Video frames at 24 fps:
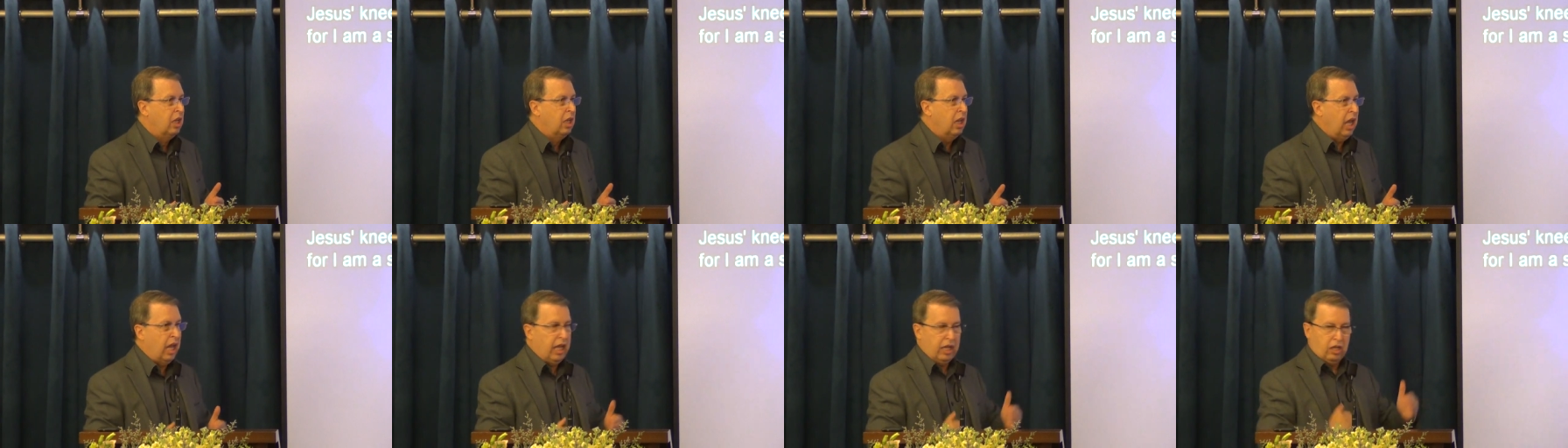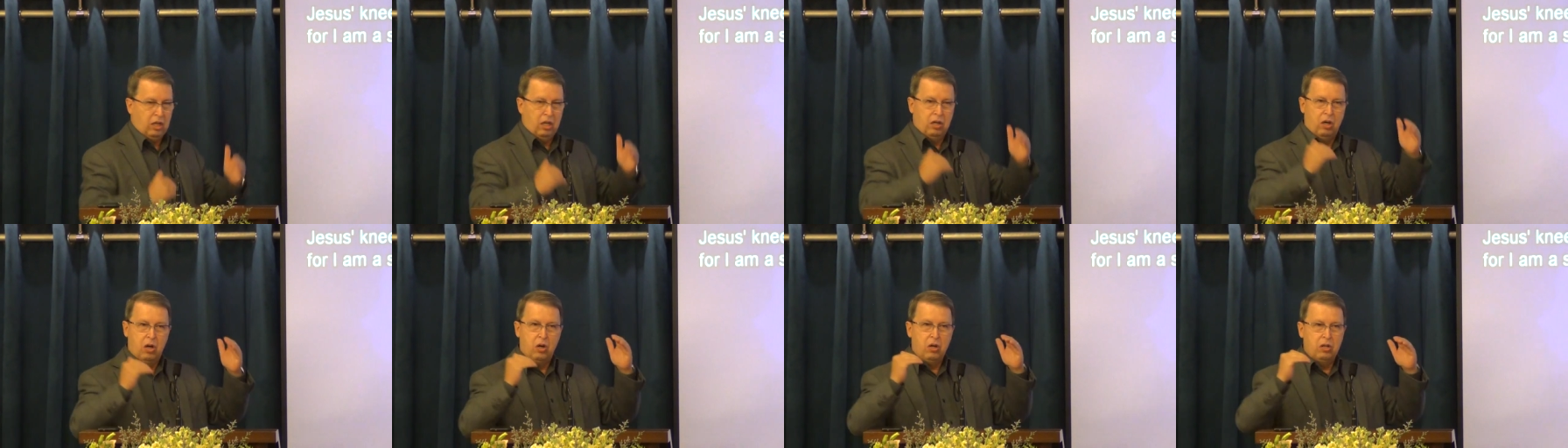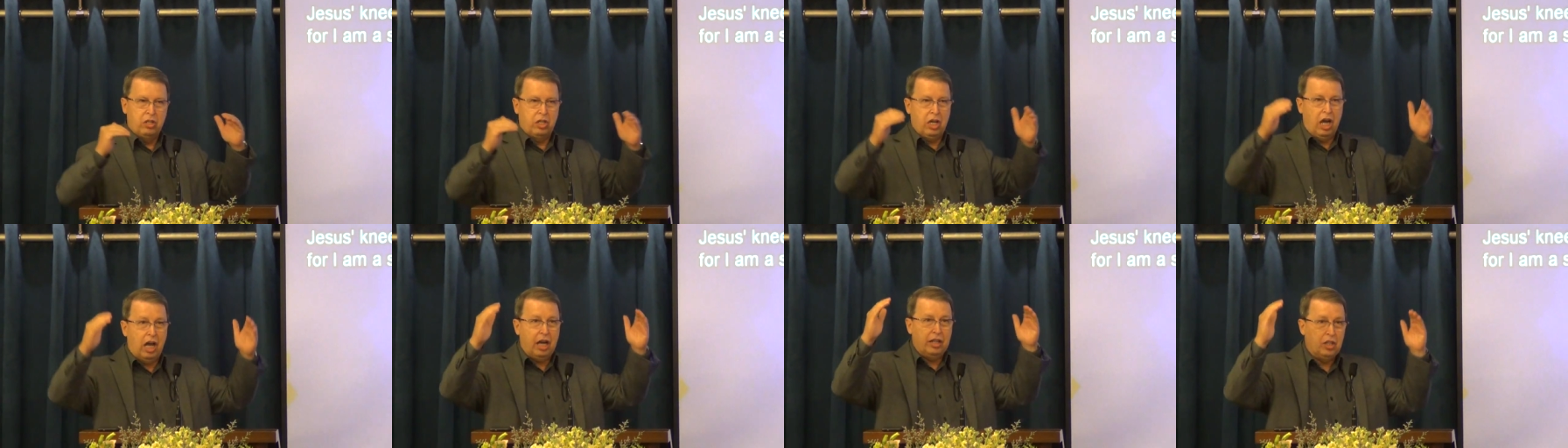Like, oh,
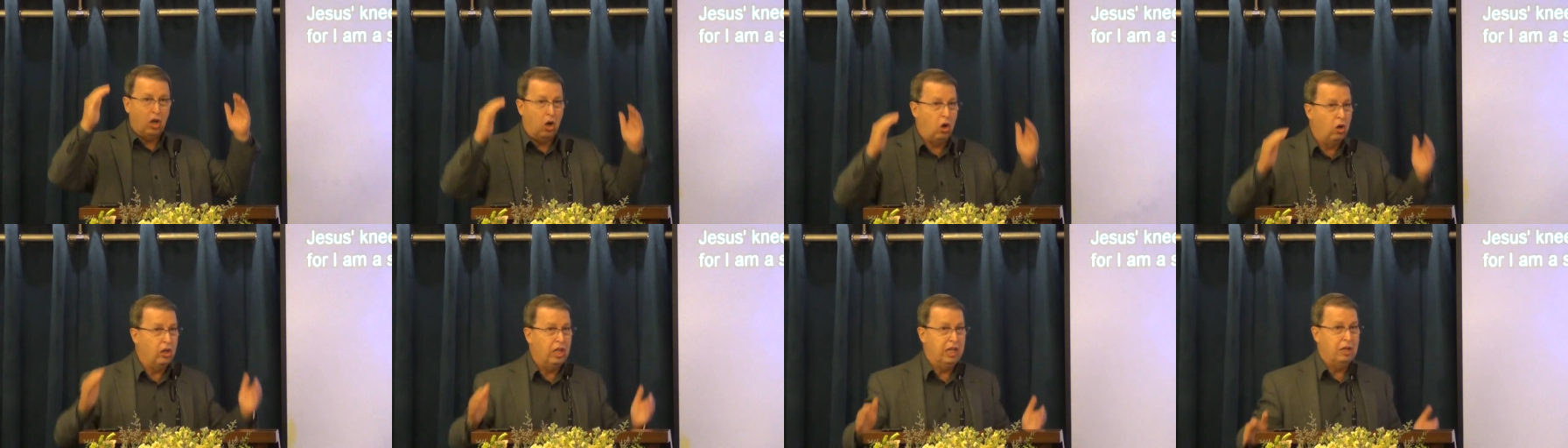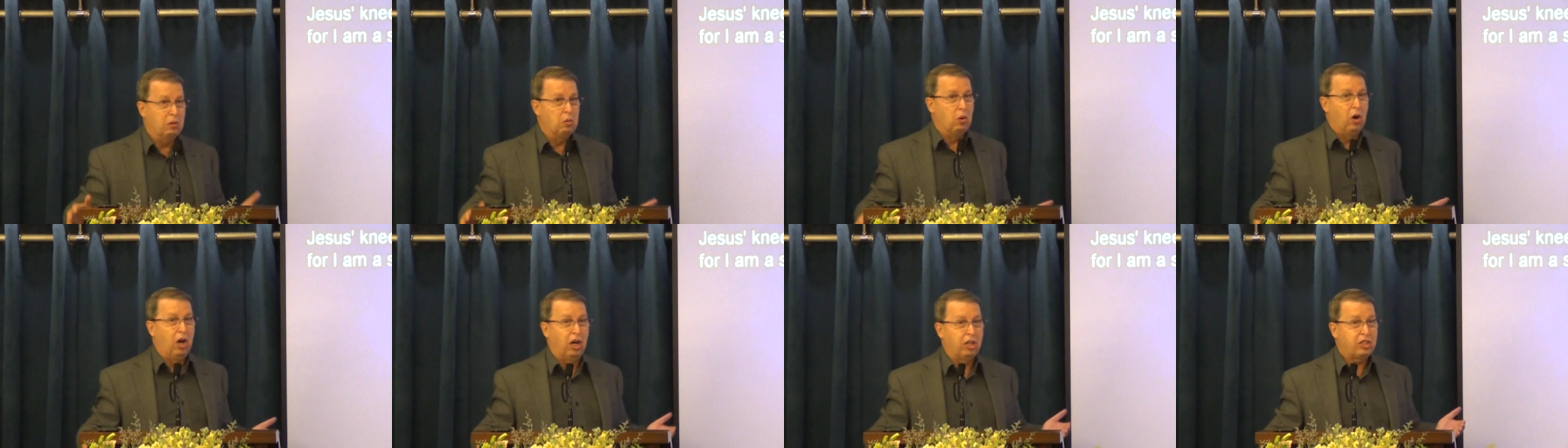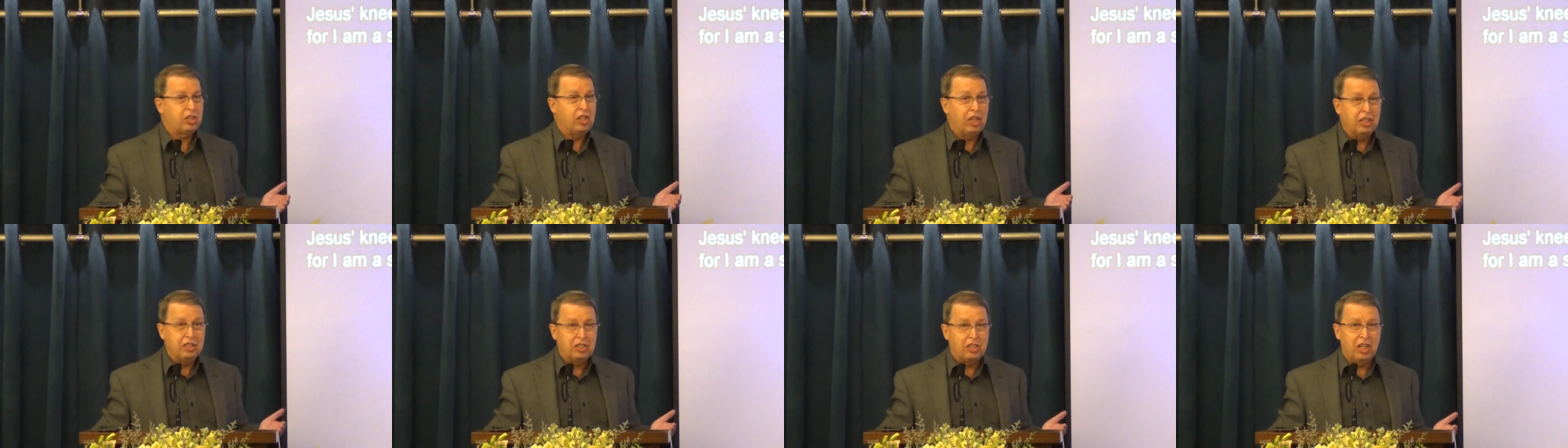God only
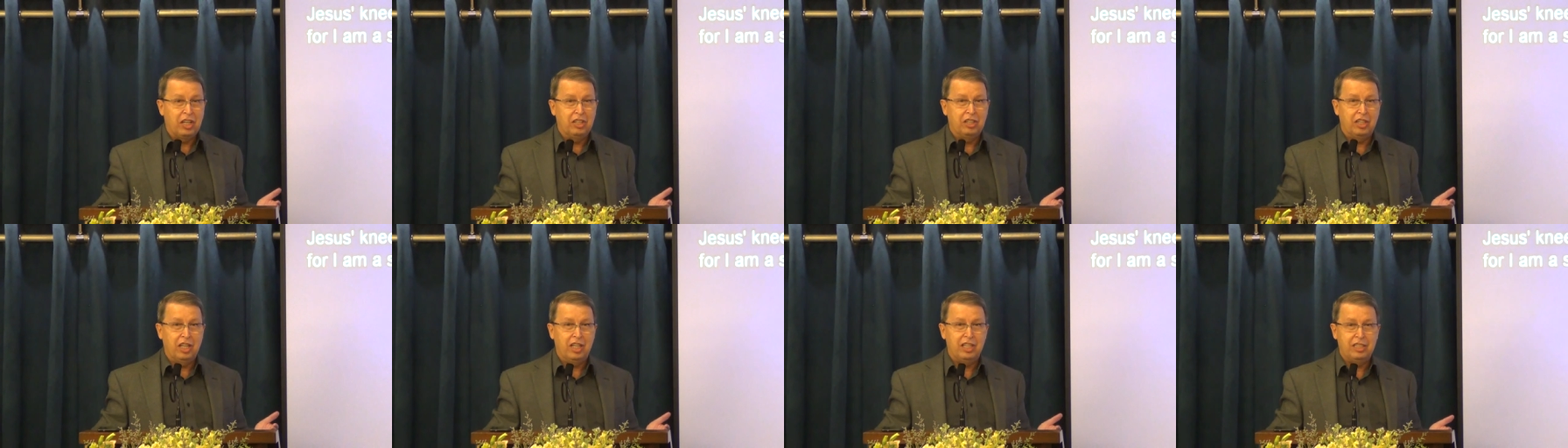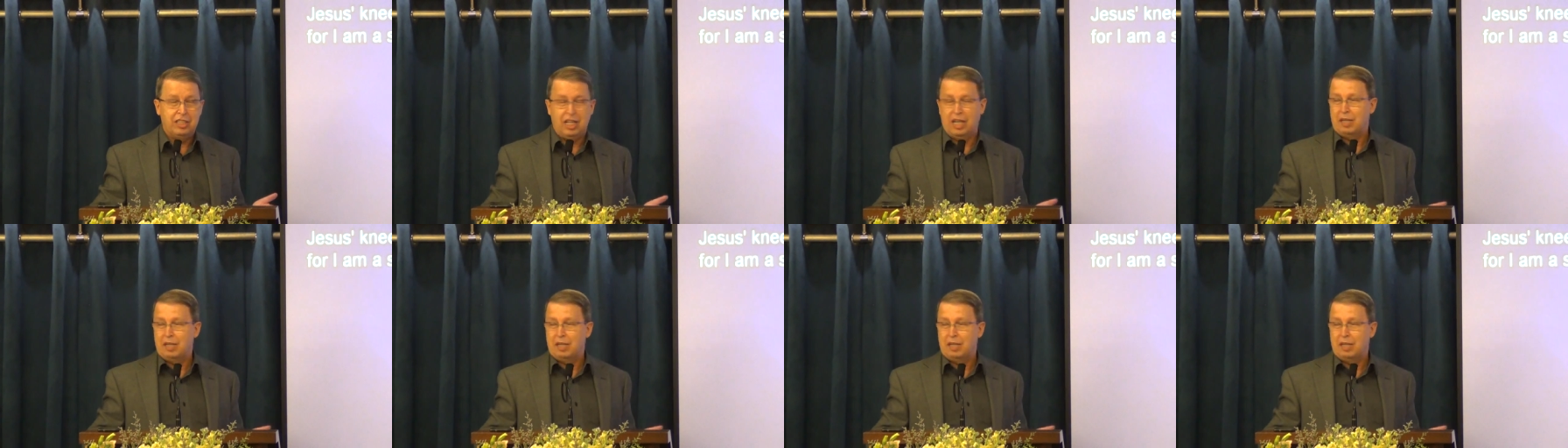works on Sundays.